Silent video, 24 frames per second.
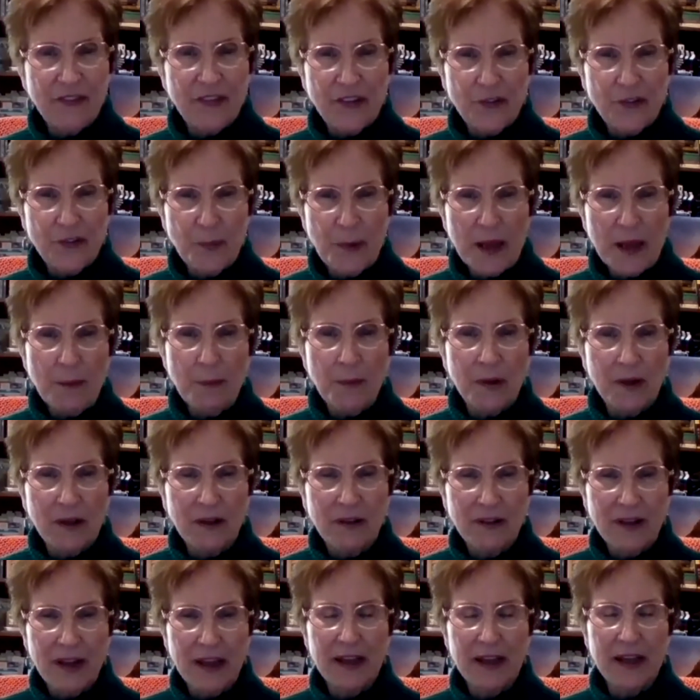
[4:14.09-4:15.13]
his
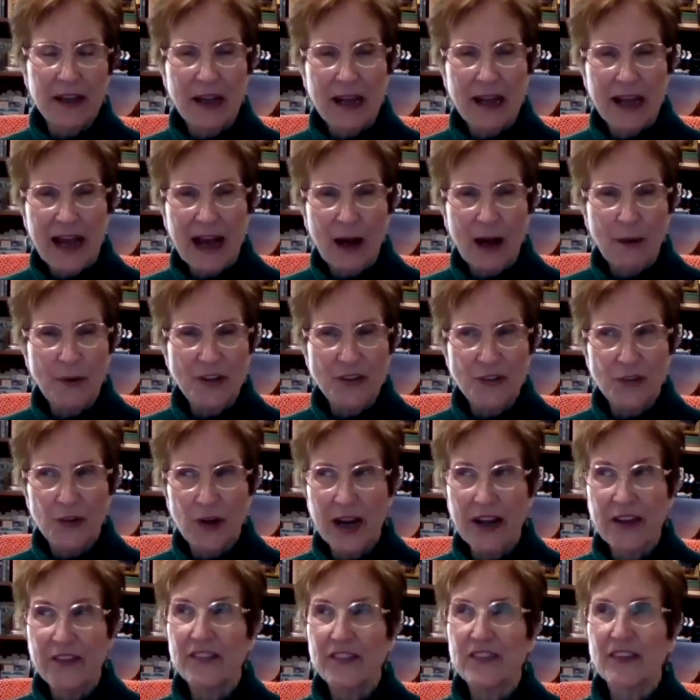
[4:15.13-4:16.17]
people and how he
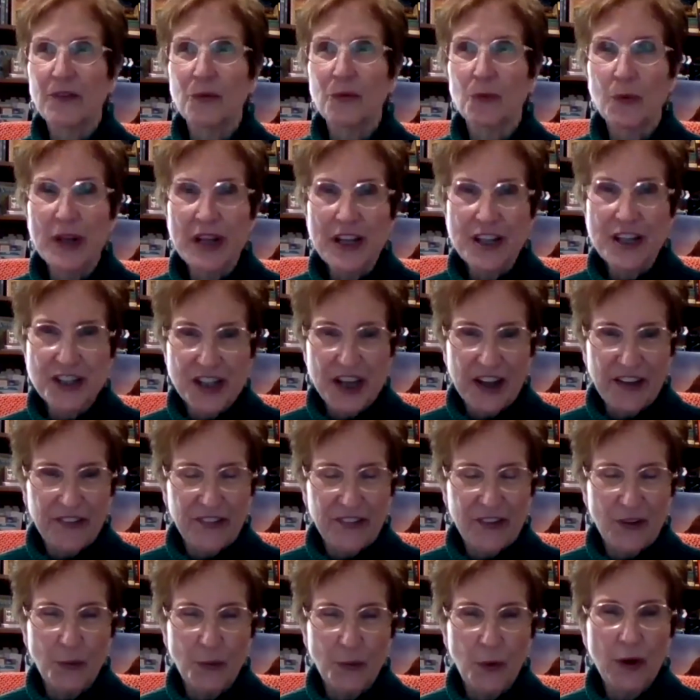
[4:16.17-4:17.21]
tries to reach
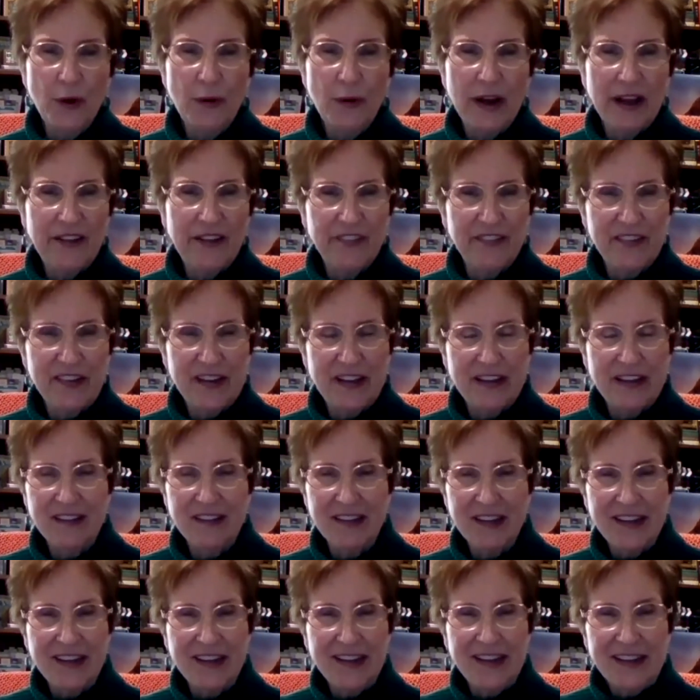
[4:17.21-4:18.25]
us and woo us, and
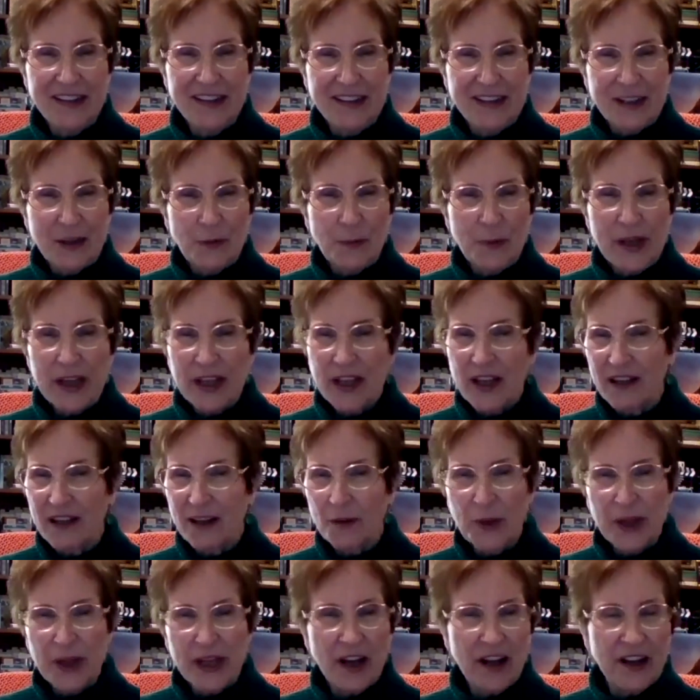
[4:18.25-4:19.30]
we
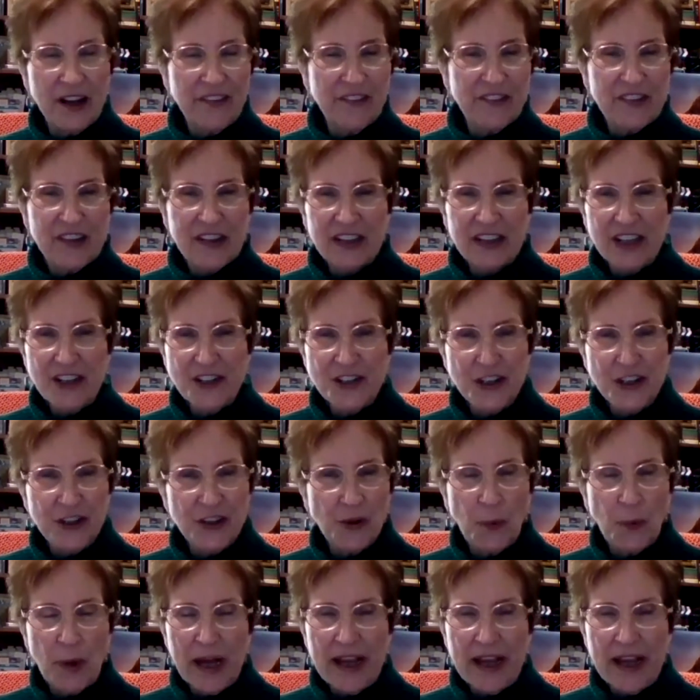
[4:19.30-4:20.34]
constantly turn
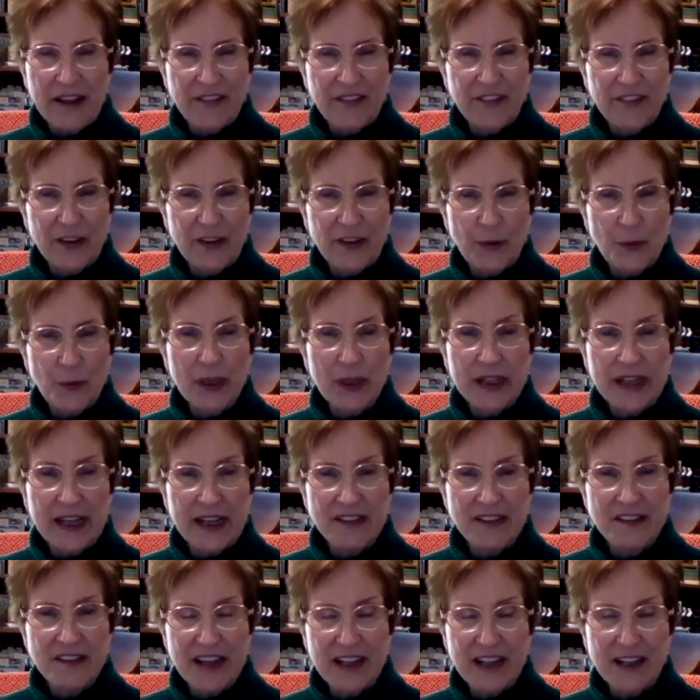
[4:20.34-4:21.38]
away. So I really
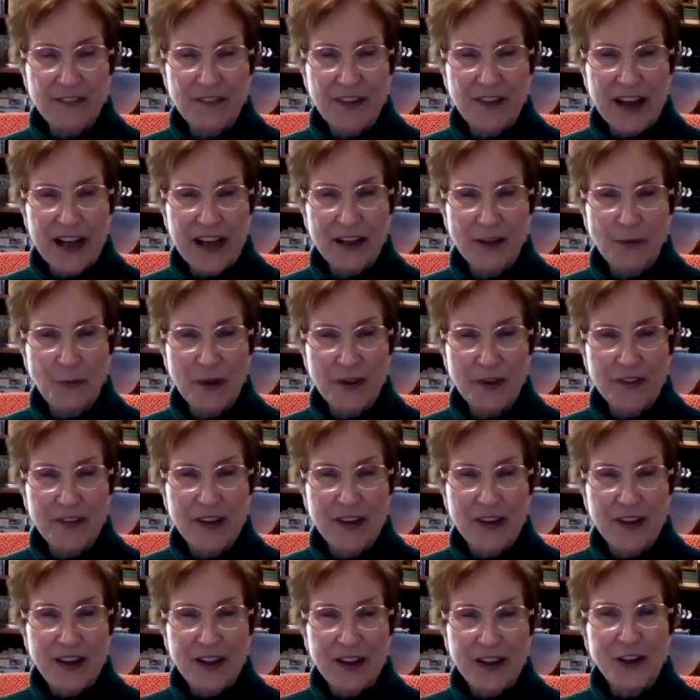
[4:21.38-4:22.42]
identified with
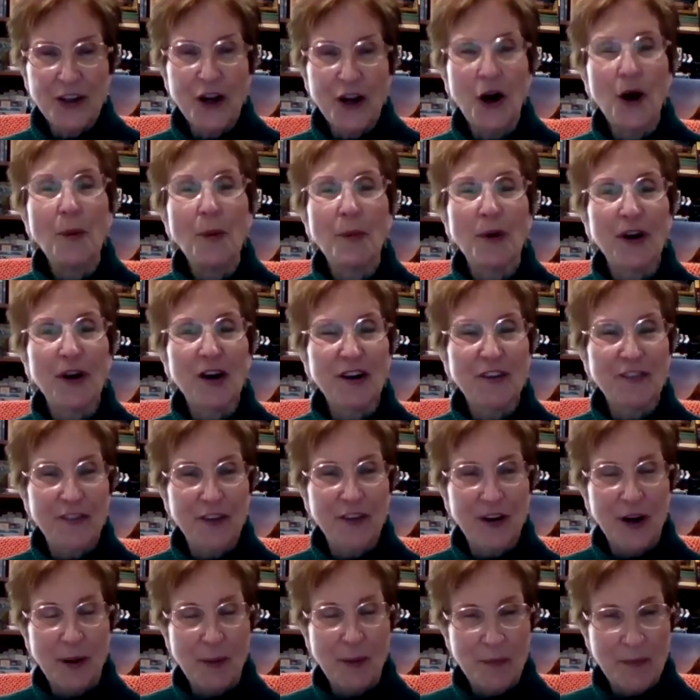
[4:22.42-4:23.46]
Gomer
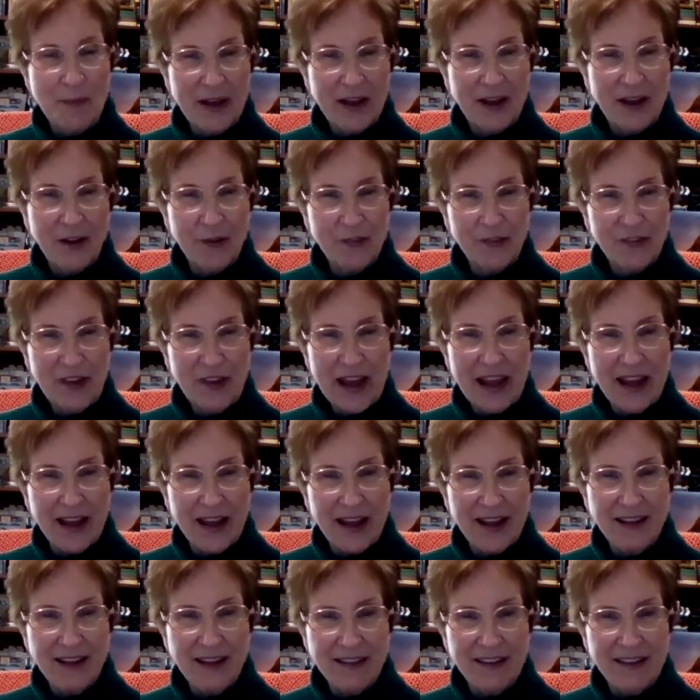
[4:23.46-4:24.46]
from Hosea.